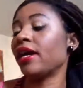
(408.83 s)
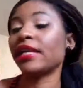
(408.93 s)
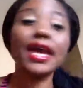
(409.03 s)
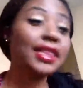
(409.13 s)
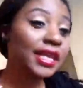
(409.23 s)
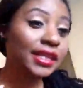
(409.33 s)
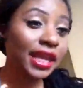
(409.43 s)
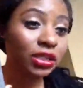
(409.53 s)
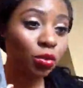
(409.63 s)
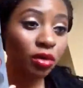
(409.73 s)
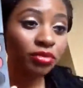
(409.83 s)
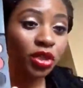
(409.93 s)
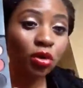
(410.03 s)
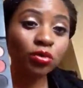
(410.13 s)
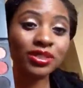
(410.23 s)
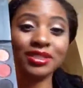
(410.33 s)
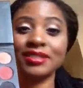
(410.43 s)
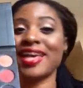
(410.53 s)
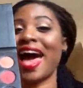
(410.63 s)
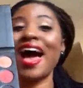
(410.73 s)
Kathleen likes warm
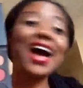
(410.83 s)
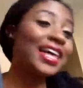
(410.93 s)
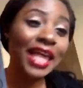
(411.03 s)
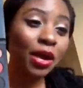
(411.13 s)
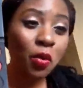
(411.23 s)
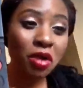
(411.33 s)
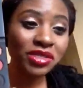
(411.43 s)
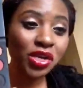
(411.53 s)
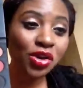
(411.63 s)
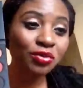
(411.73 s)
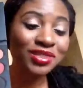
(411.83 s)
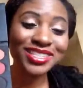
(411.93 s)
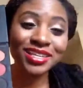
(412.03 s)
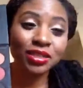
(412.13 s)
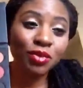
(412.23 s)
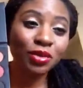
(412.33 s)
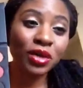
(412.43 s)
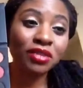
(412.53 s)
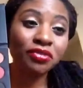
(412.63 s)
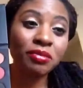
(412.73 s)
tones. I like warm tones. It's a
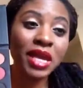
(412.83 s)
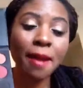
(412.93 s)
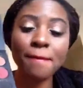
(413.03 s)
win-win for me,